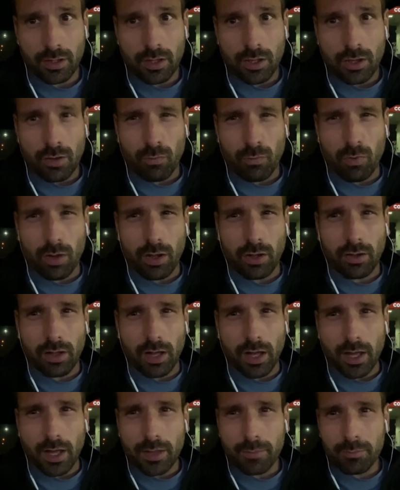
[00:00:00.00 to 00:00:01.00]
Well,
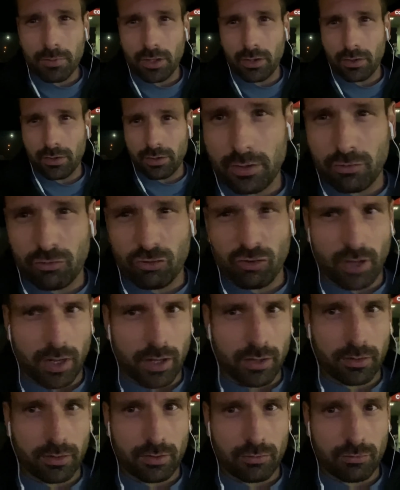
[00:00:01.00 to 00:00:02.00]
I'm here to
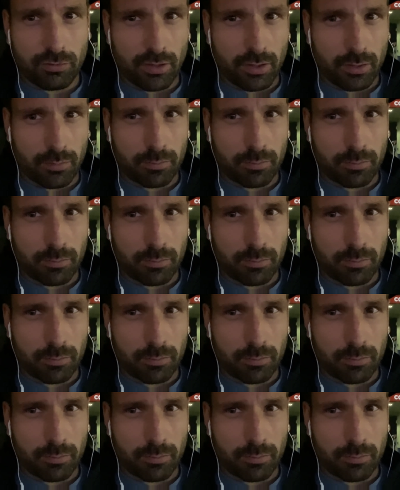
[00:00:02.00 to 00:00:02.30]
challenge him,